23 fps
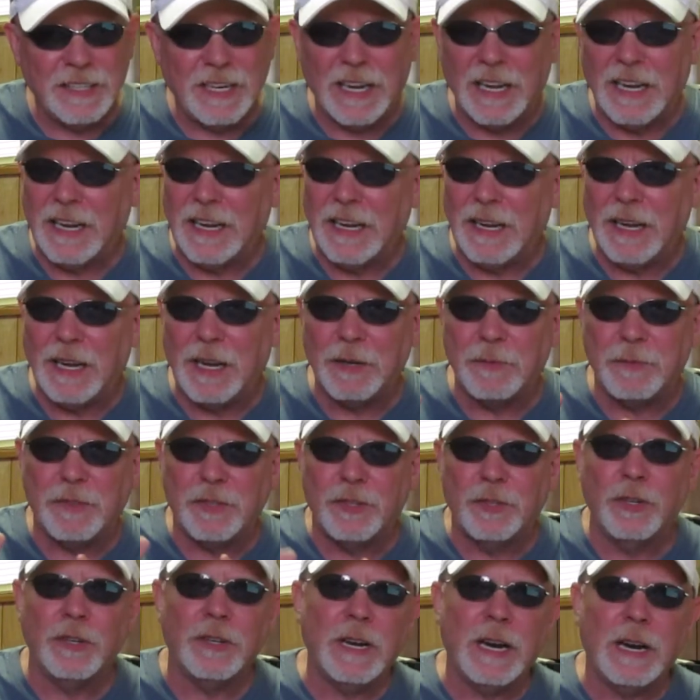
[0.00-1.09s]
I
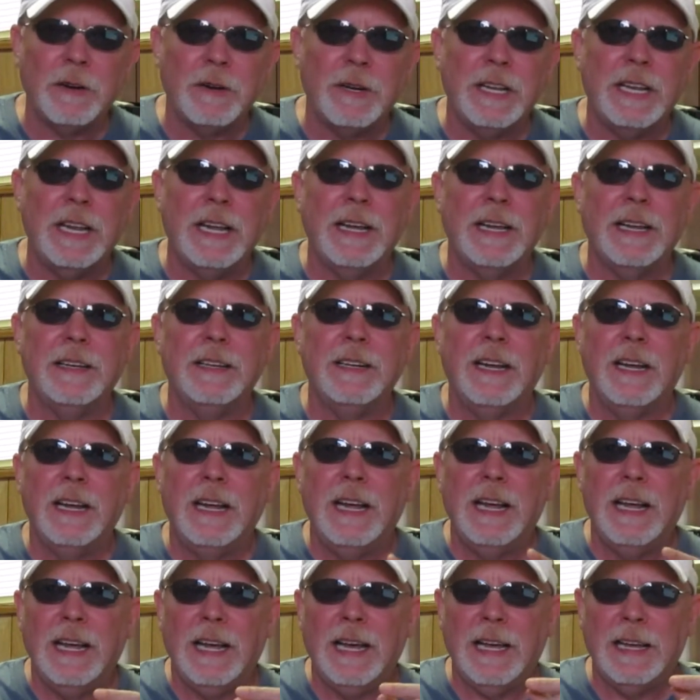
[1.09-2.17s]
took it out again,
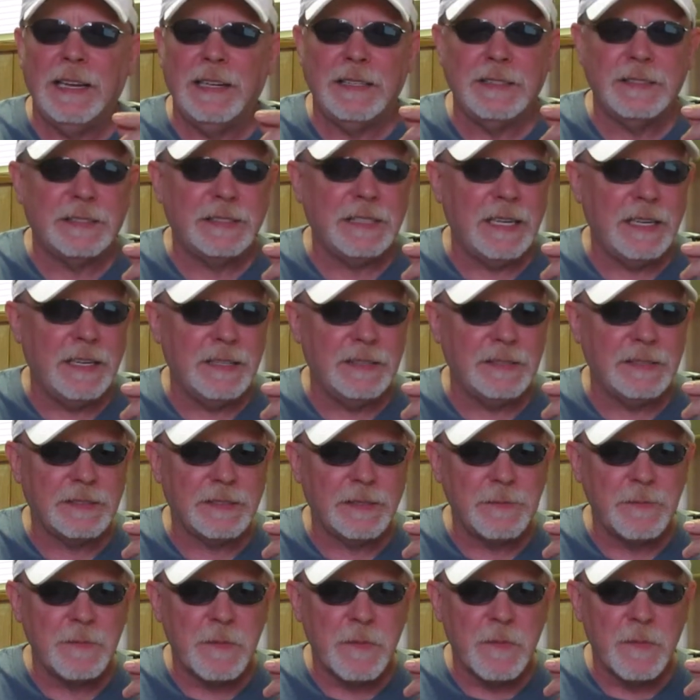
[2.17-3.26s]
and it
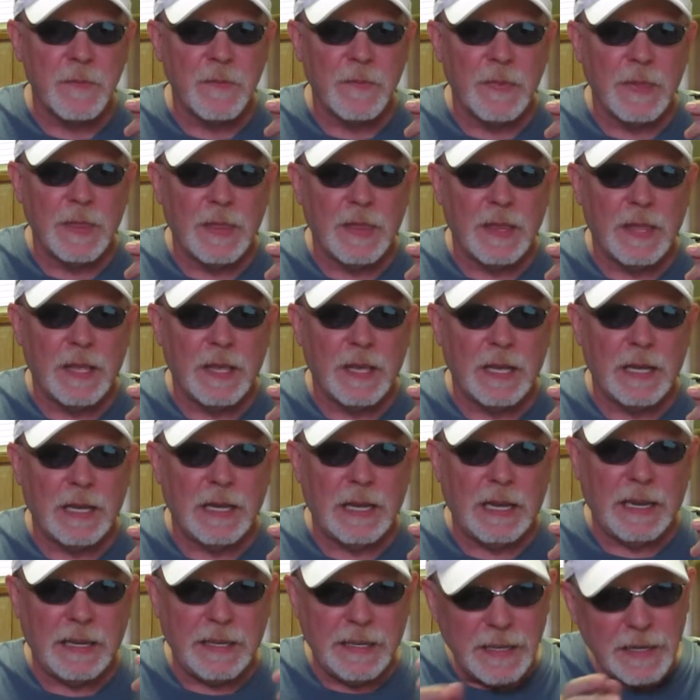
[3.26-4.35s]
says
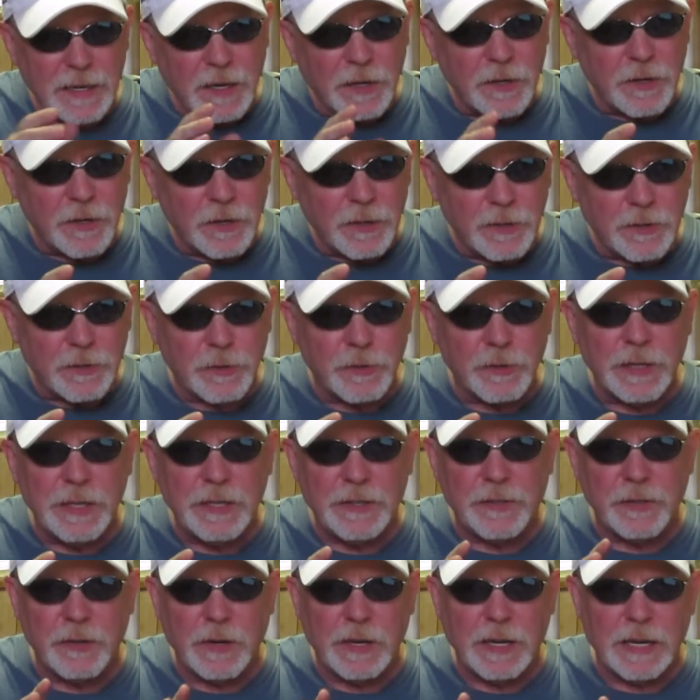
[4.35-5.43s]
I get under a tree,
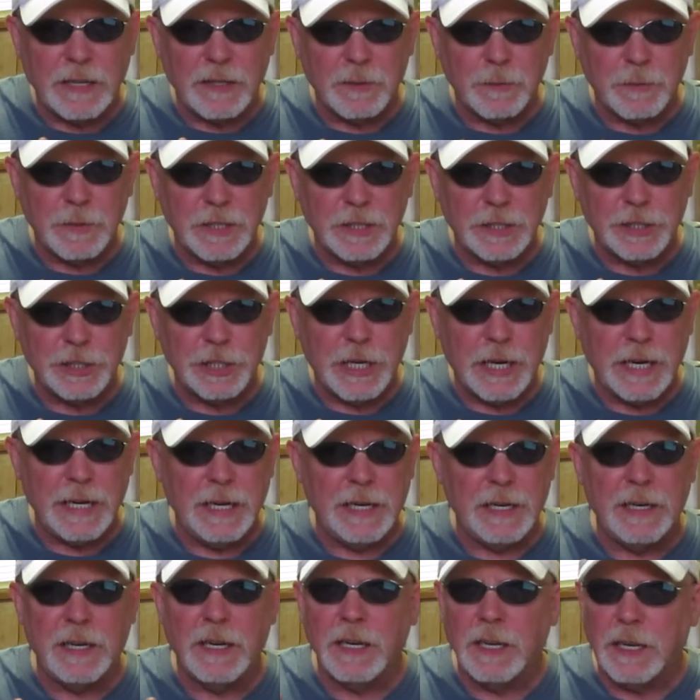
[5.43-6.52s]
so I got a little bit of
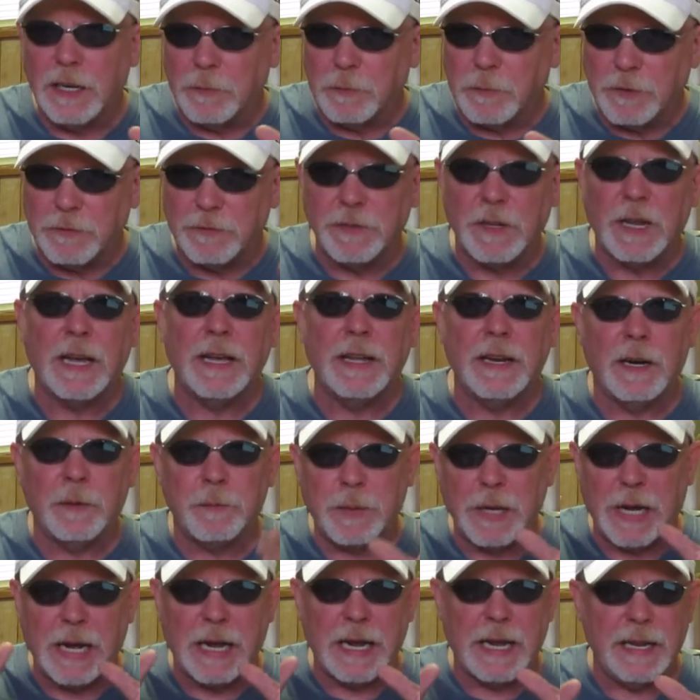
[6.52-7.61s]
shade. I'm gonna fly it up
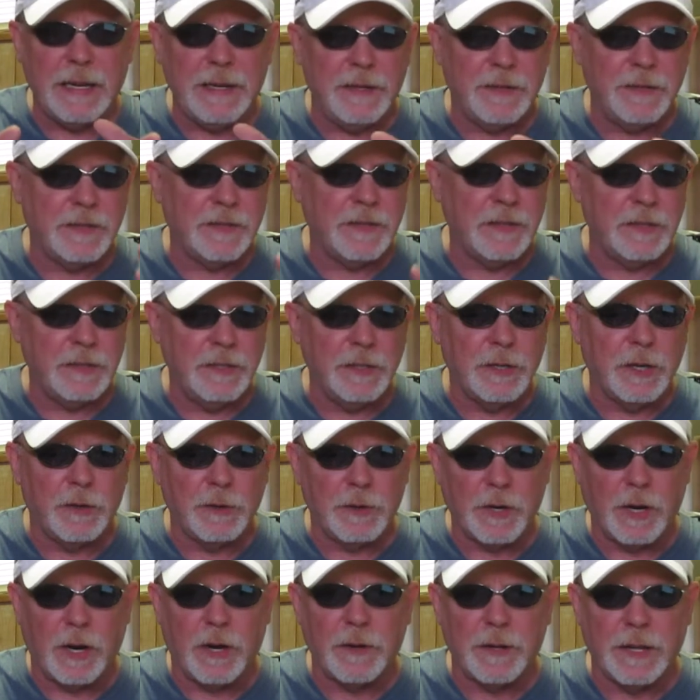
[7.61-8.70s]
high, this, you know,
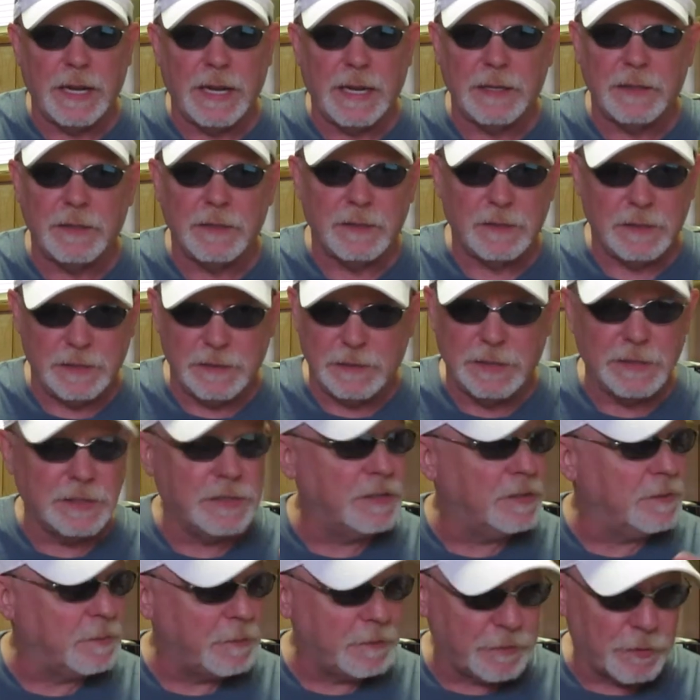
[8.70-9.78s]
and all that.
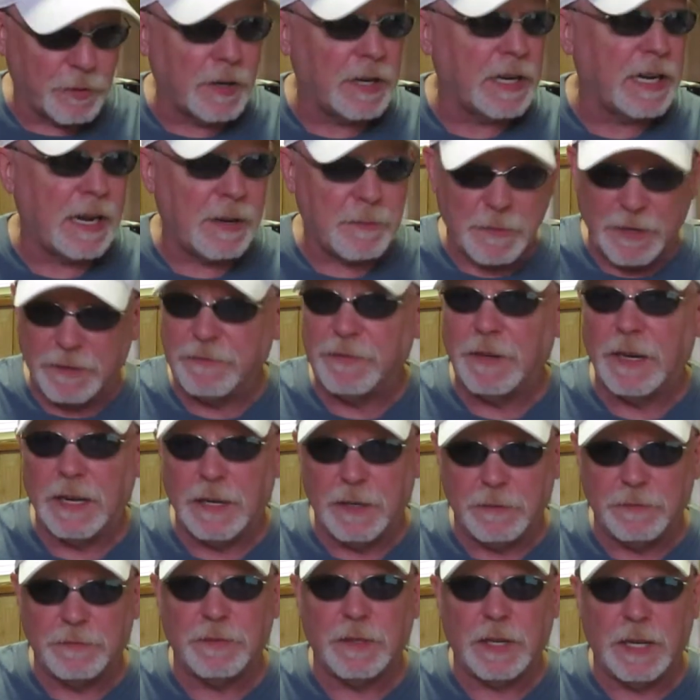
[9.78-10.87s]
This is before I got my
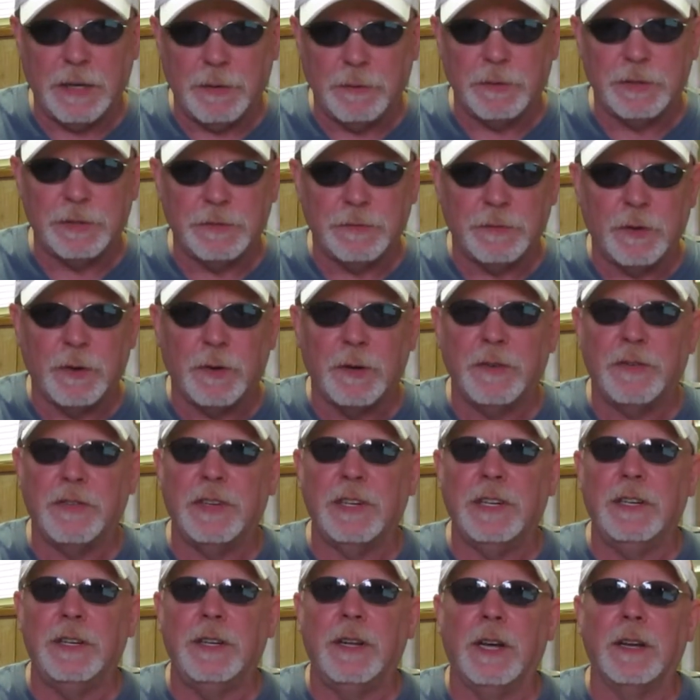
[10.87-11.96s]
final flight, which you've already
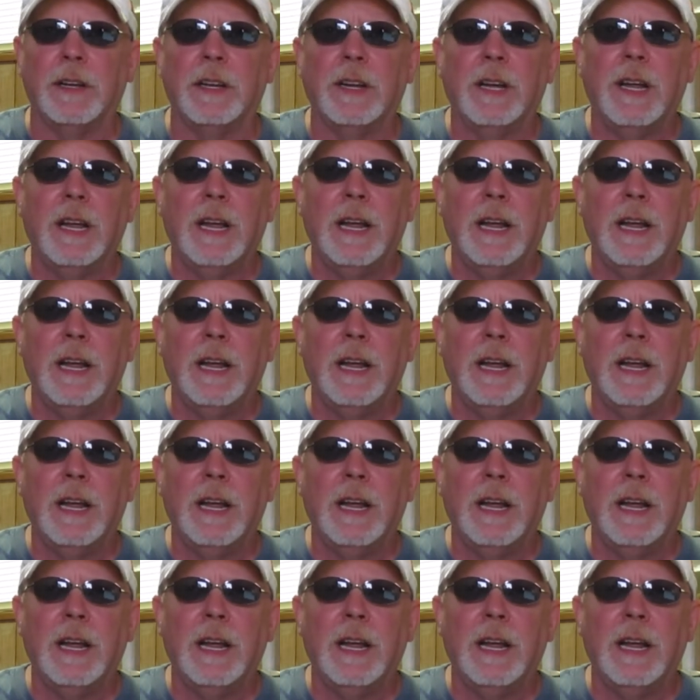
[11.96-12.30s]
seen done.